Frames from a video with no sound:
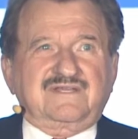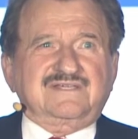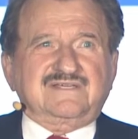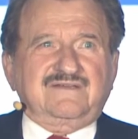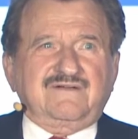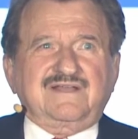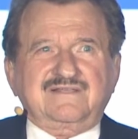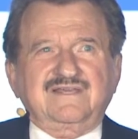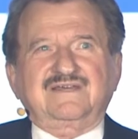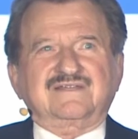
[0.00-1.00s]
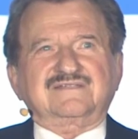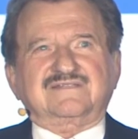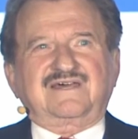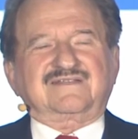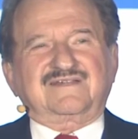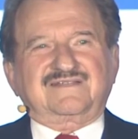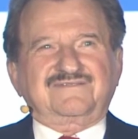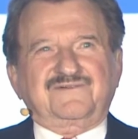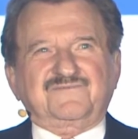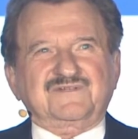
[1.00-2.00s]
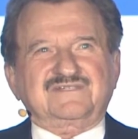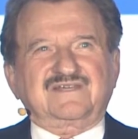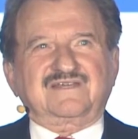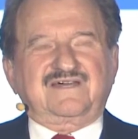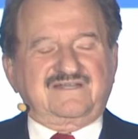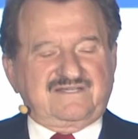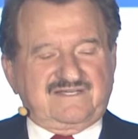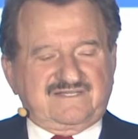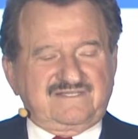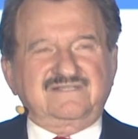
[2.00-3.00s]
And they say, well, the standards for fixing the car are